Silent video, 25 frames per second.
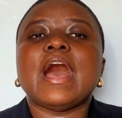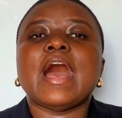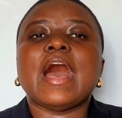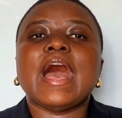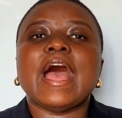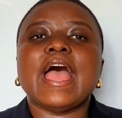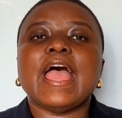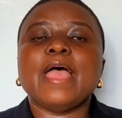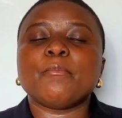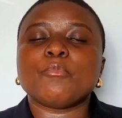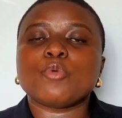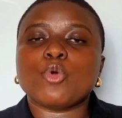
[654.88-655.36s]

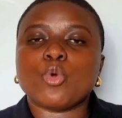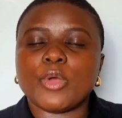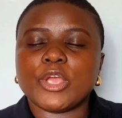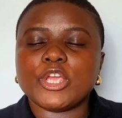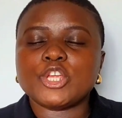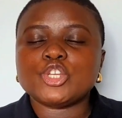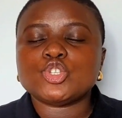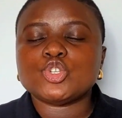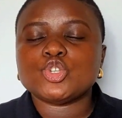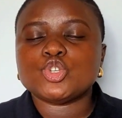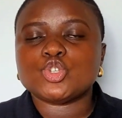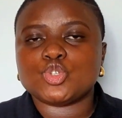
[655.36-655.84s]
I am
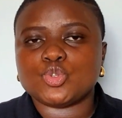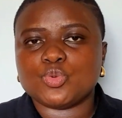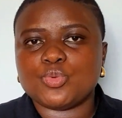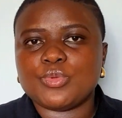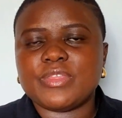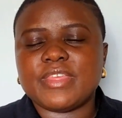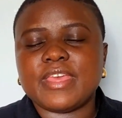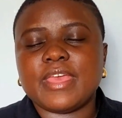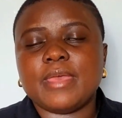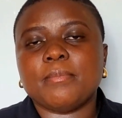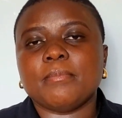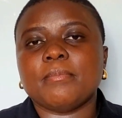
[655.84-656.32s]
going to do
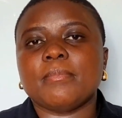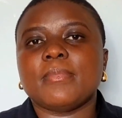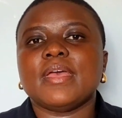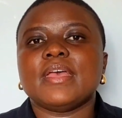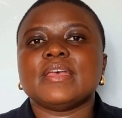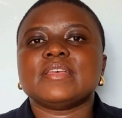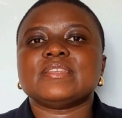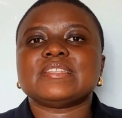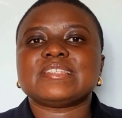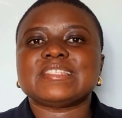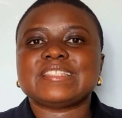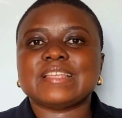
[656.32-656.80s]
them
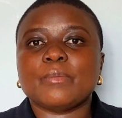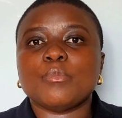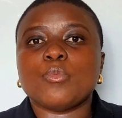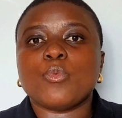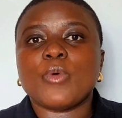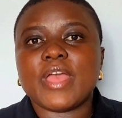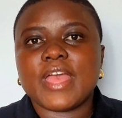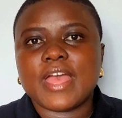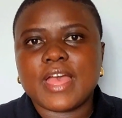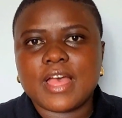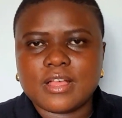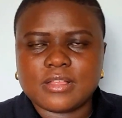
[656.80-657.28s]

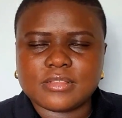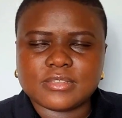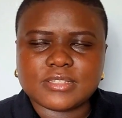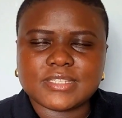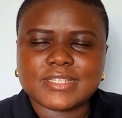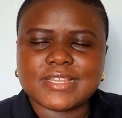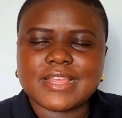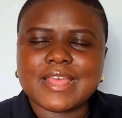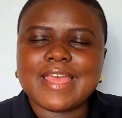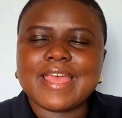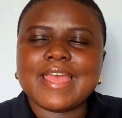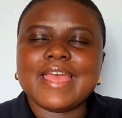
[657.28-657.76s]
somewhere
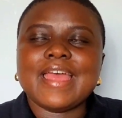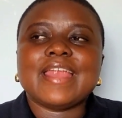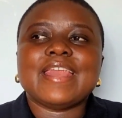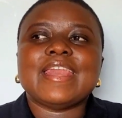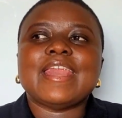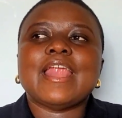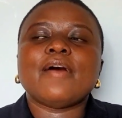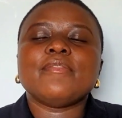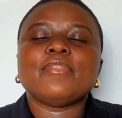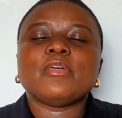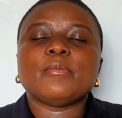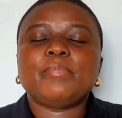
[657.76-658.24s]
else.
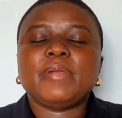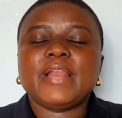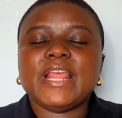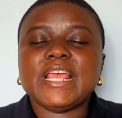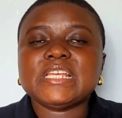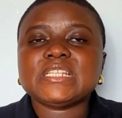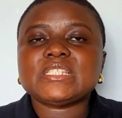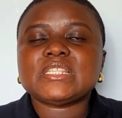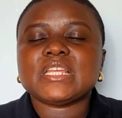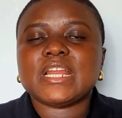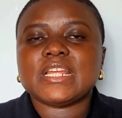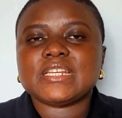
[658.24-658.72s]
Now, the
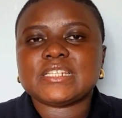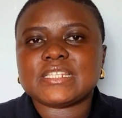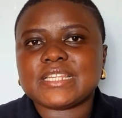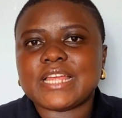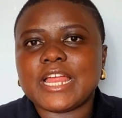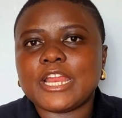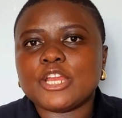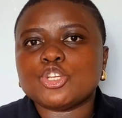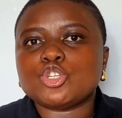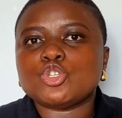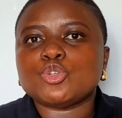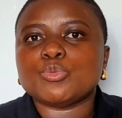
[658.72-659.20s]
place that I
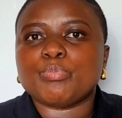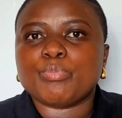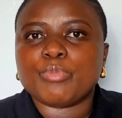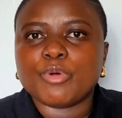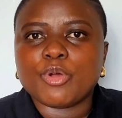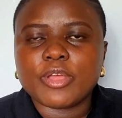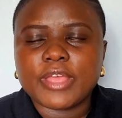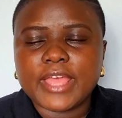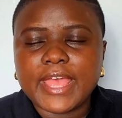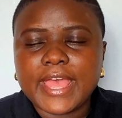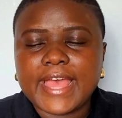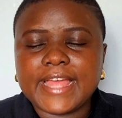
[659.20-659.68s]
decided to
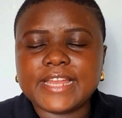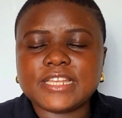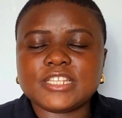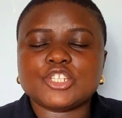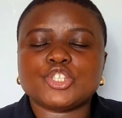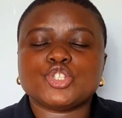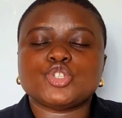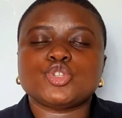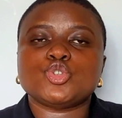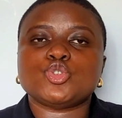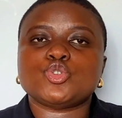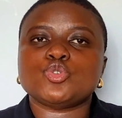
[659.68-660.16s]
book at
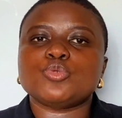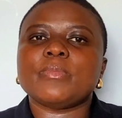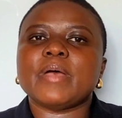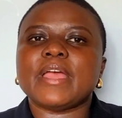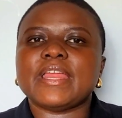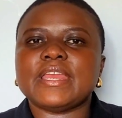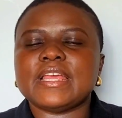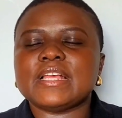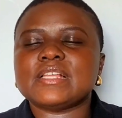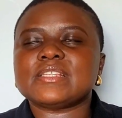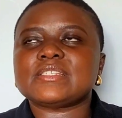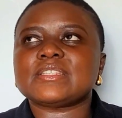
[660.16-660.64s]
to do my
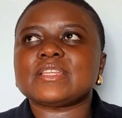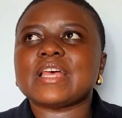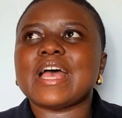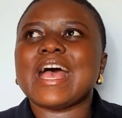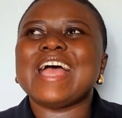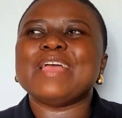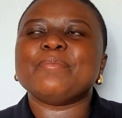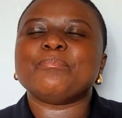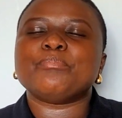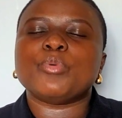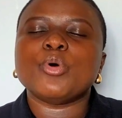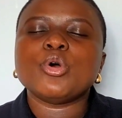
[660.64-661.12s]
nails,
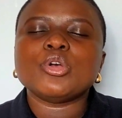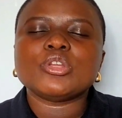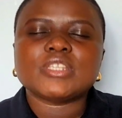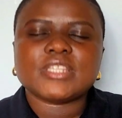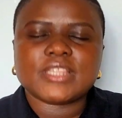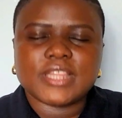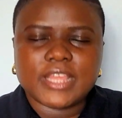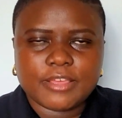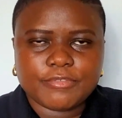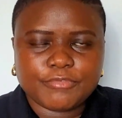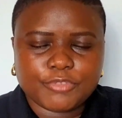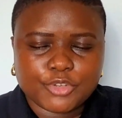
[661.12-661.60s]
I booked
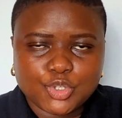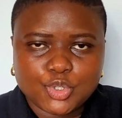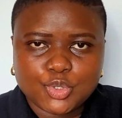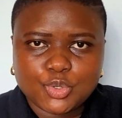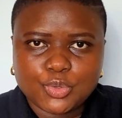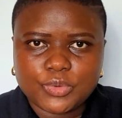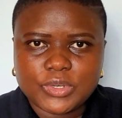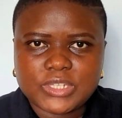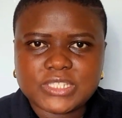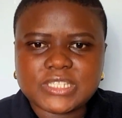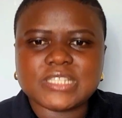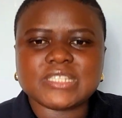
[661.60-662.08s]
there for two
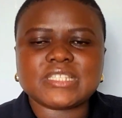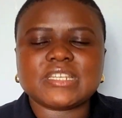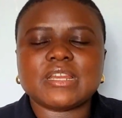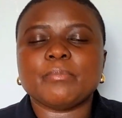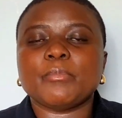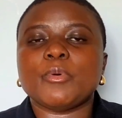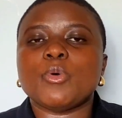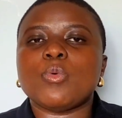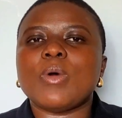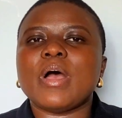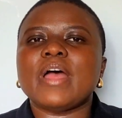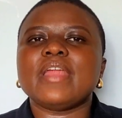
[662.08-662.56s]
reasons.
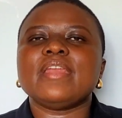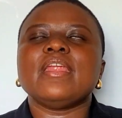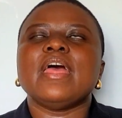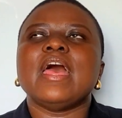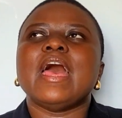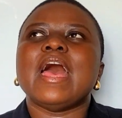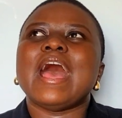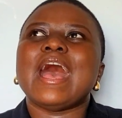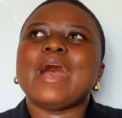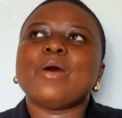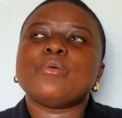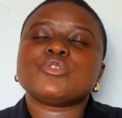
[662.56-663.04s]
Number one,
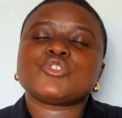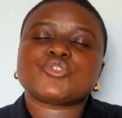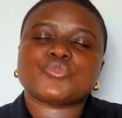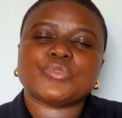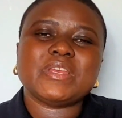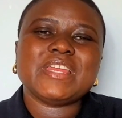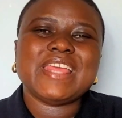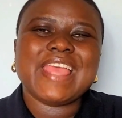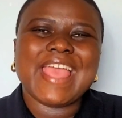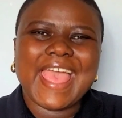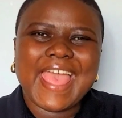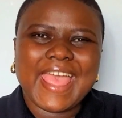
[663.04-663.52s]
I was
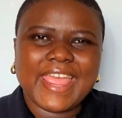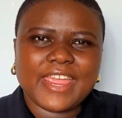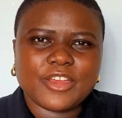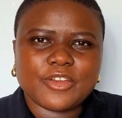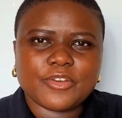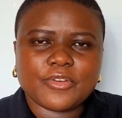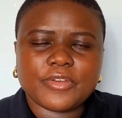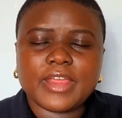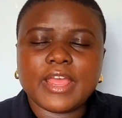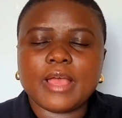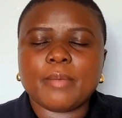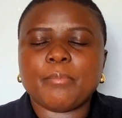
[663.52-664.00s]
really
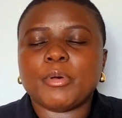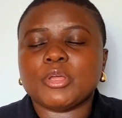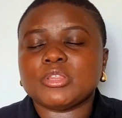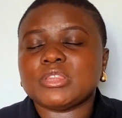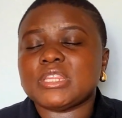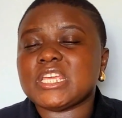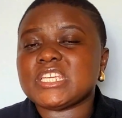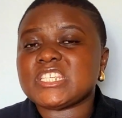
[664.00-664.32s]
angry about the